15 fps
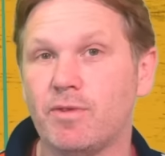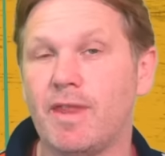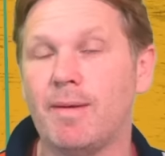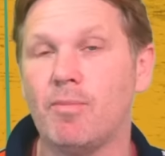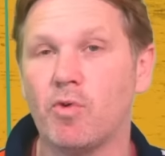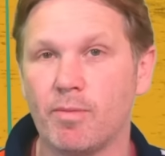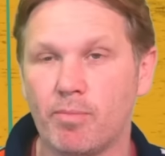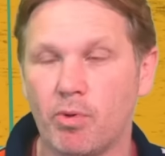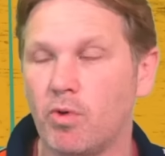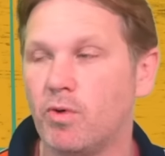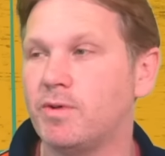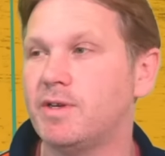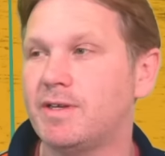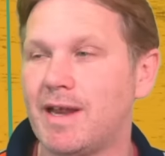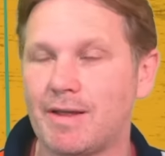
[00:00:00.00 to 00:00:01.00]
They're more
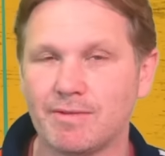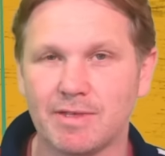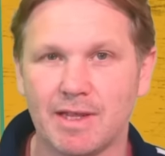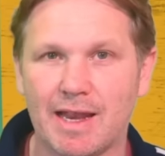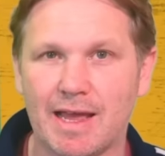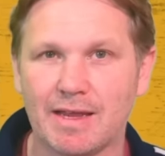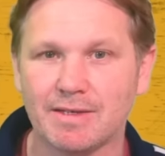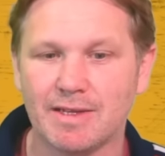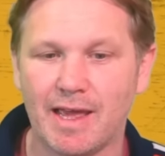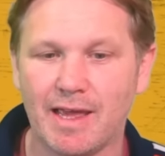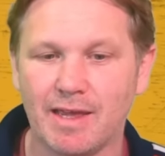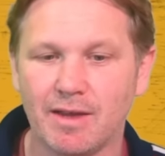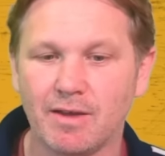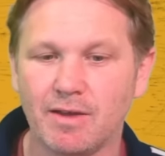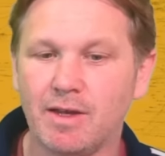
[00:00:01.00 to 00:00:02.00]
important. You're down to the last
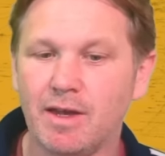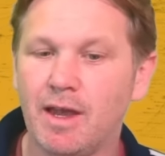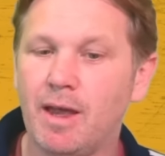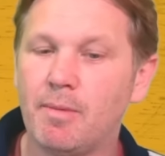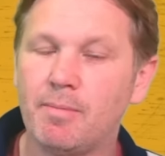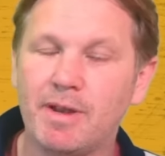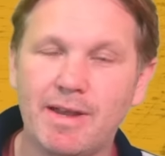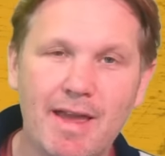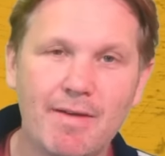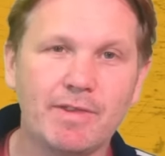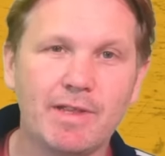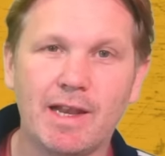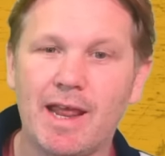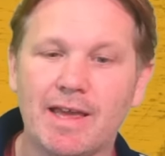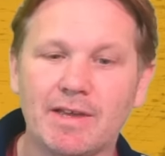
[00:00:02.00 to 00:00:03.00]
eight. But
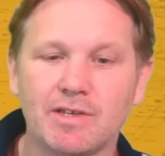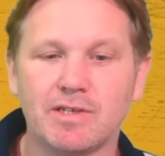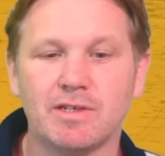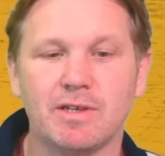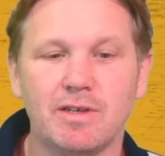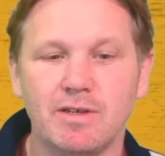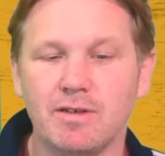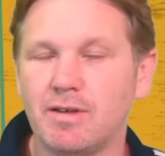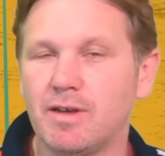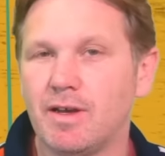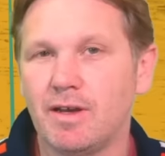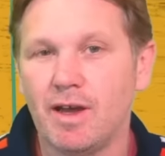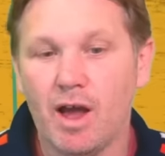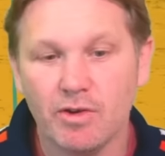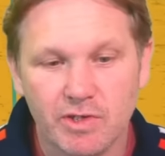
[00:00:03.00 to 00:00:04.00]
nevertheless,
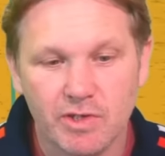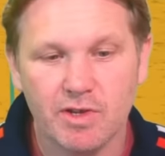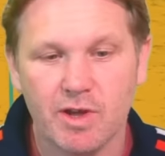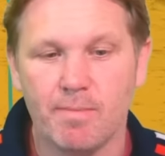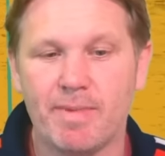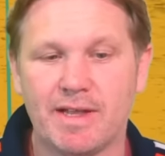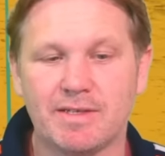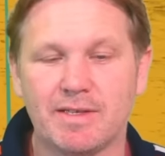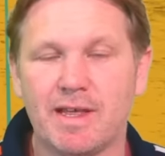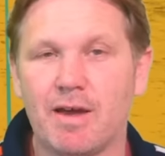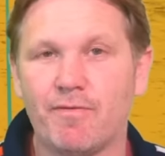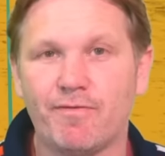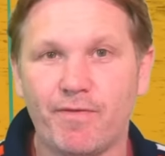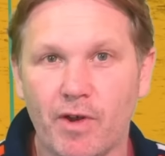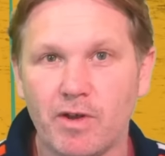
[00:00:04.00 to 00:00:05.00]
I'll just come back to that
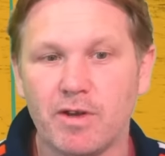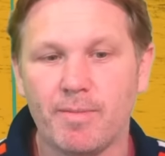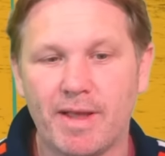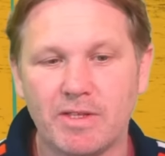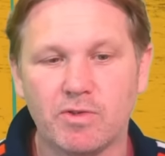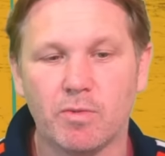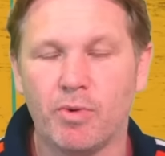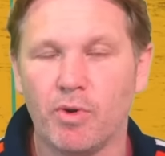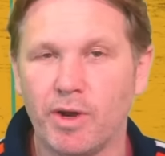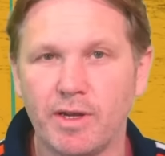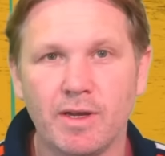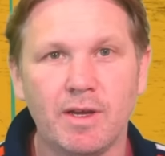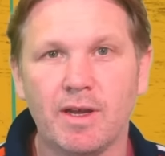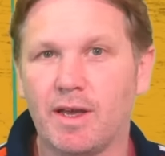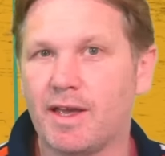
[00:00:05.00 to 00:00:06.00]
fundamental point.
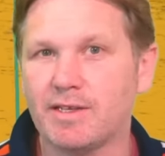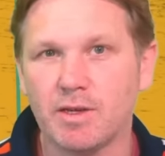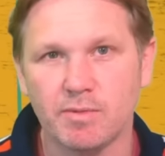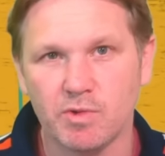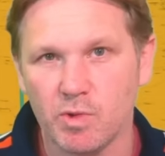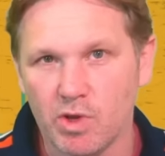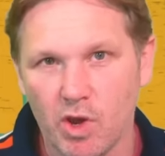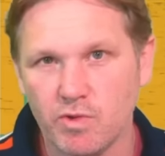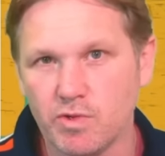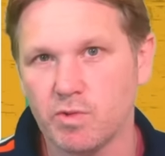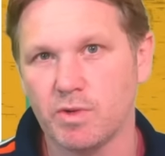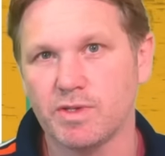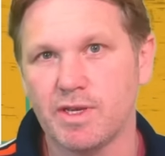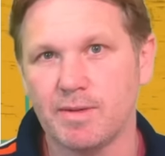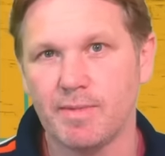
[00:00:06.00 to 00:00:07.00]
It's up to a coach
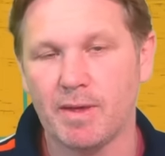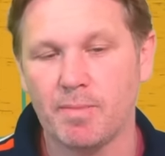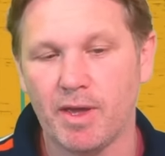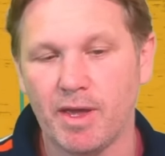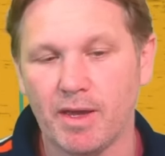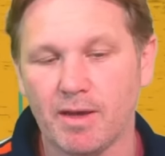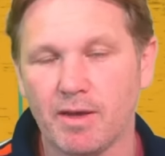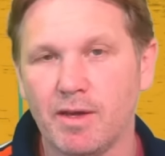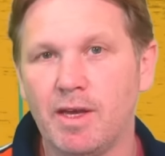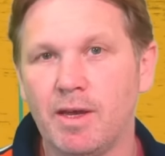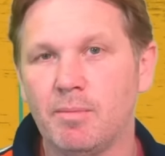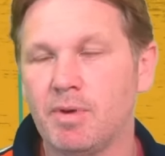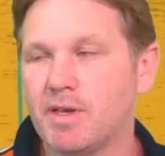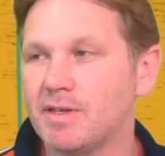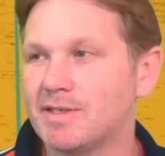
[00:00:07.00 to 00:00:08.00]
what team they pick,
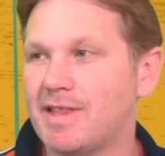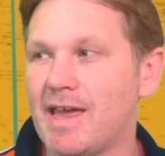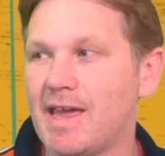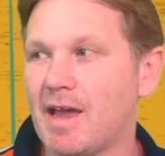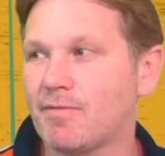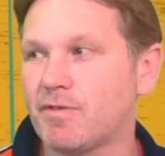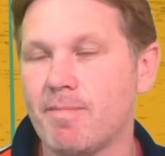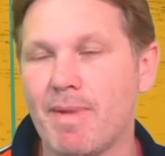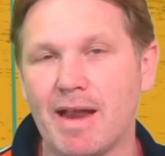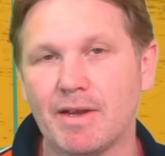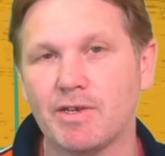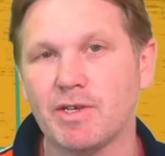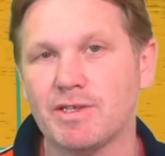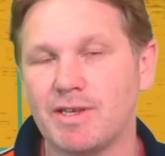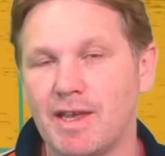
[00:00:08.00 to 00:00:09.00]
because they have to manage
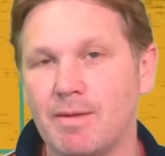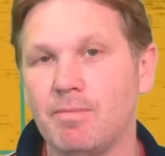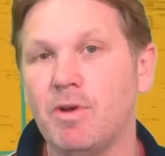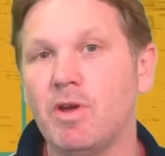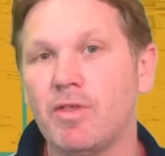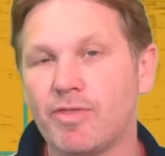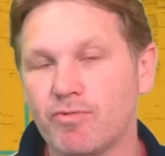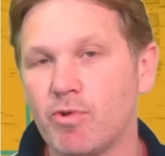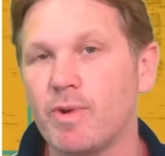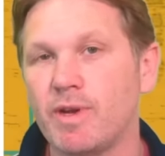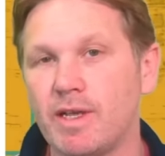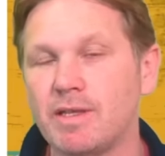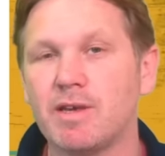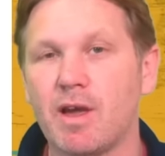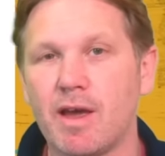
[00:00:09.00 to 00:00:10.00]
a team through an
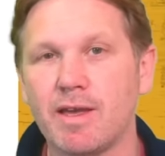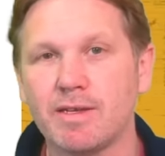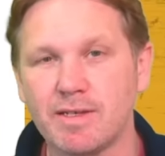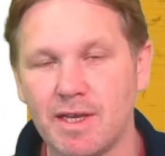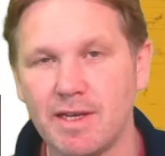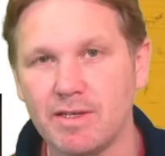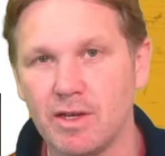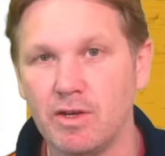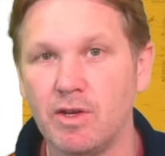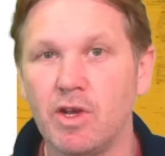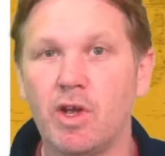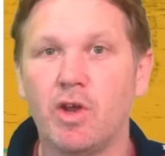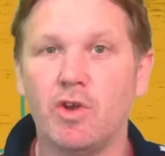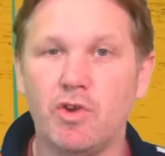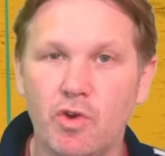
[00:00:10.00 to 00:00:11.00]
entire season,
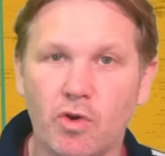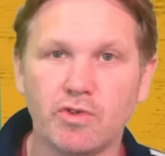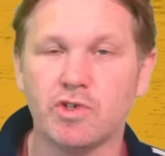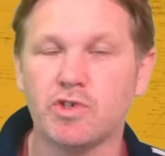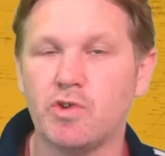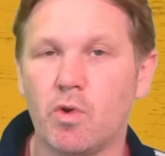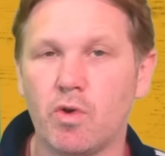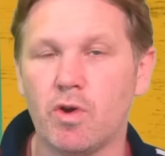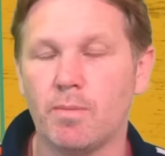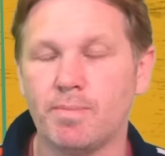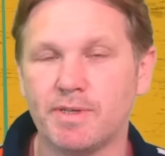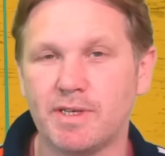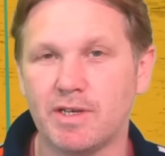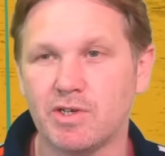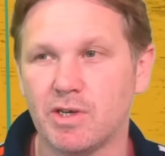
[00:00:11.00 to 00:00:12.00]
not just your
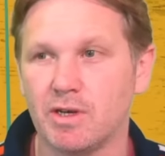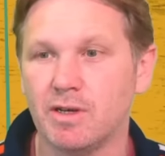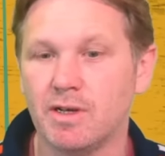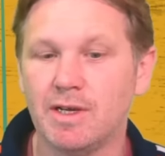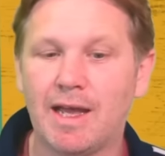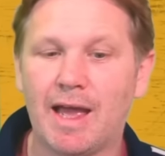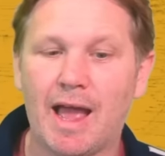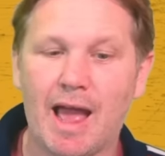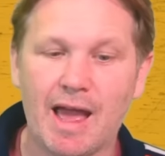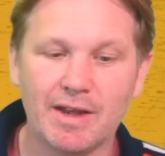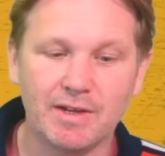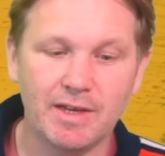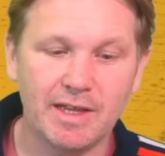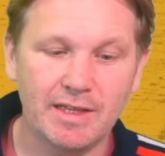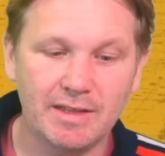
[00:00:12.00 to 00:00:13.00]
competition.
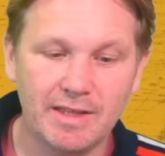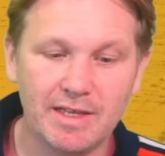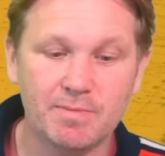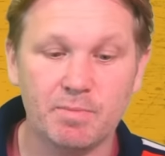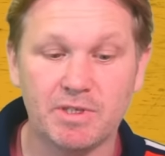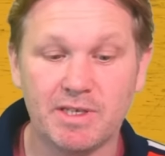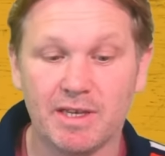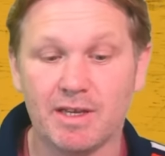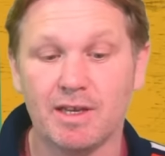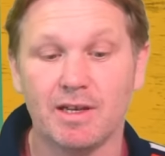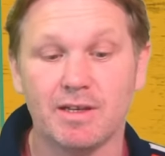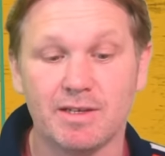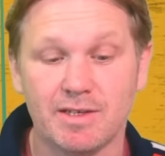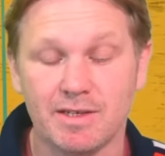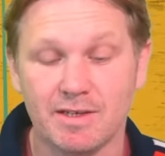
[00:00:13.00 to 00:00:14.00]
And in this particular
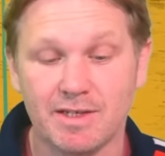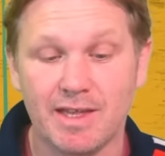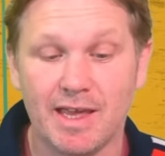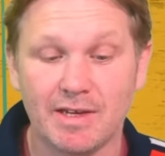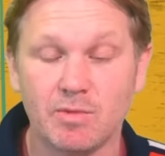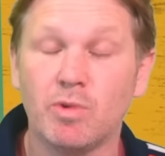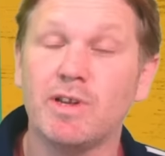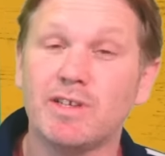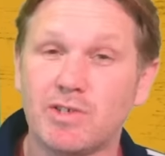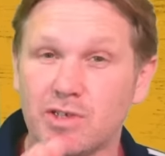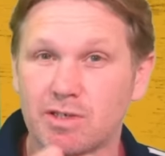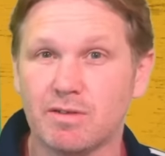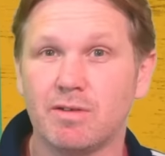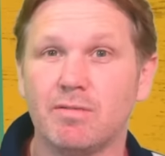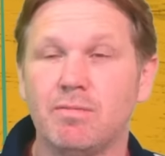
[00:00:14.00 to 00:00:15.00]
stage, well, let's
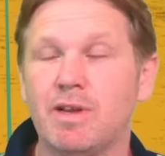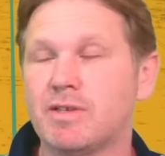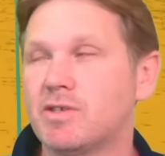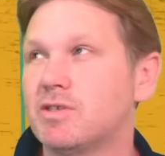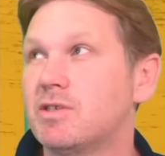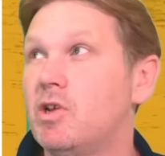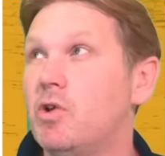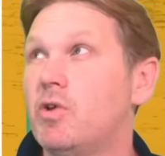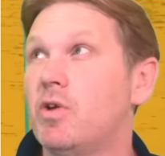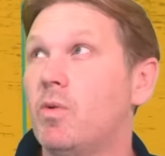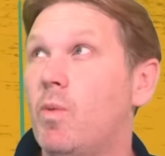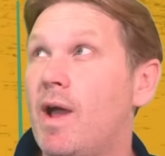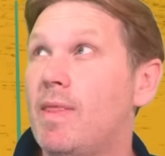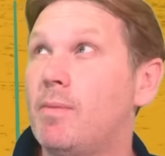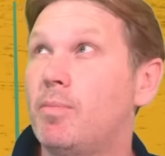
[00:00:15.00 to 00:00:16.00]
just look at
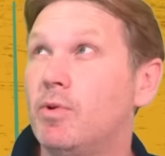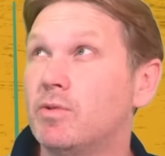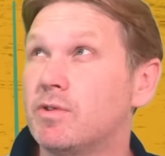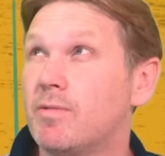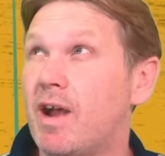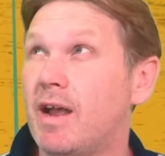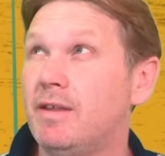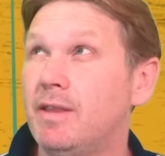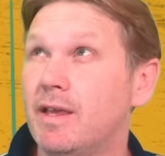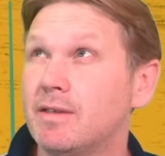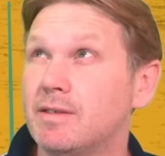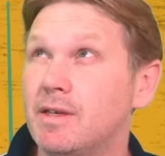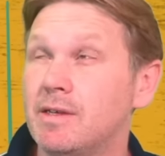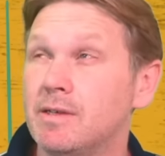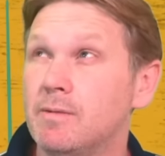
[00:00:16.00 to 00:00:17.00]
where the Bulls are at in their
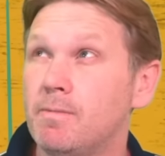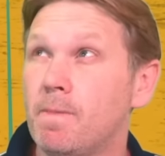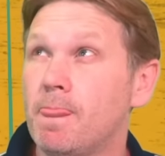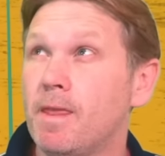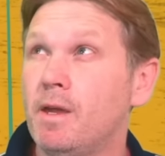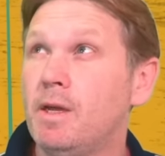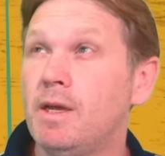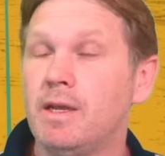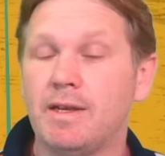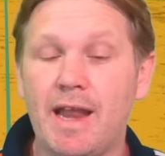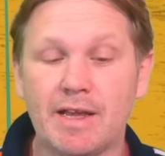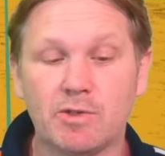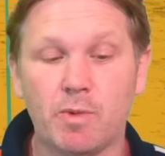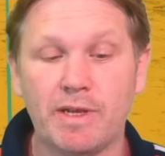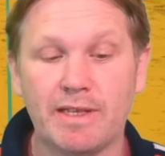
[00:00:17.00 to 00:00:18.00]
season.
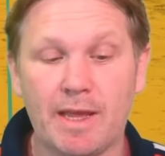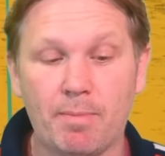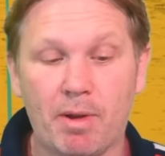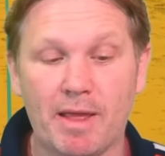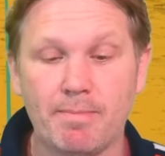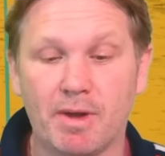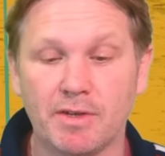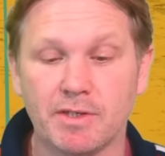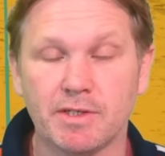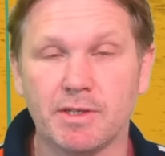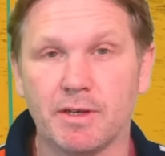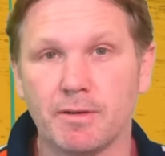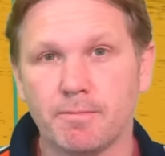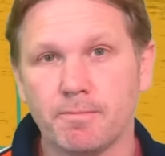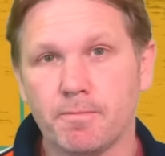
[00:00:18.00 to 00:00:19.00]
Next week, they play
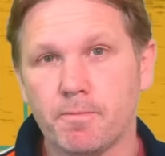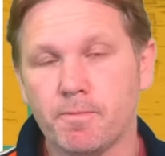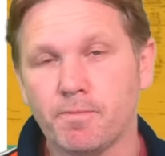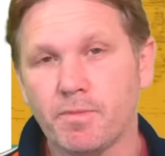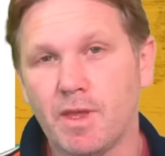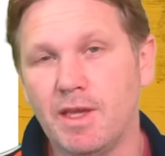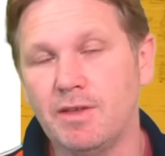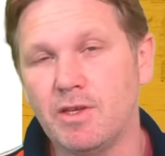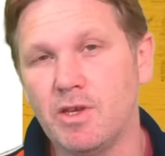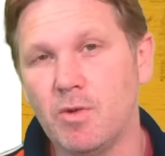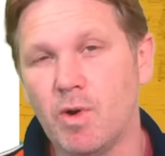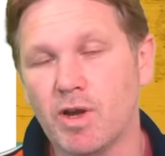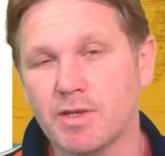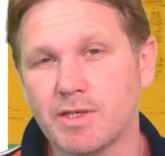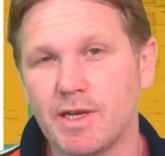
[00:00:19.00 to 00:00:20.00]
Munster in the
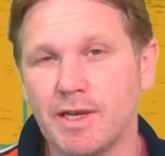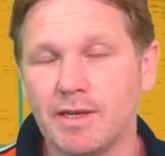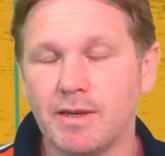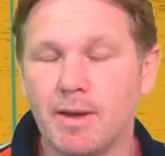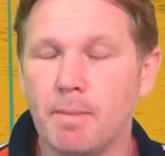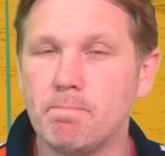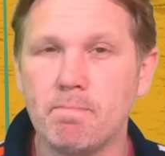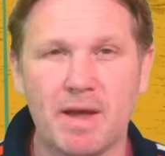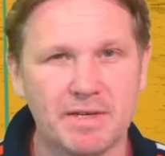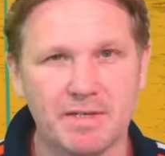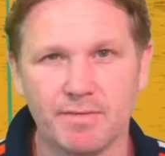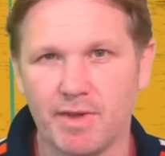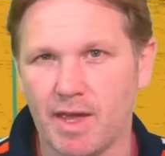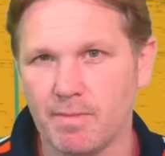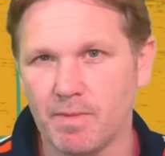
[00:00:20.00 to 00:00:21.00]
URC. Massive
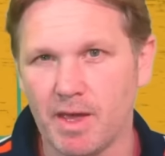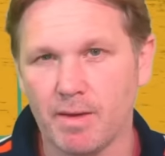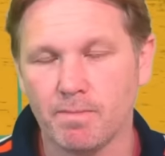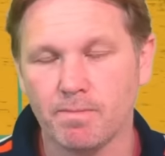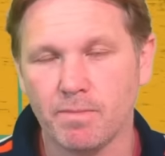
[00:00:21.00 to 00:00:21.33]
game, that.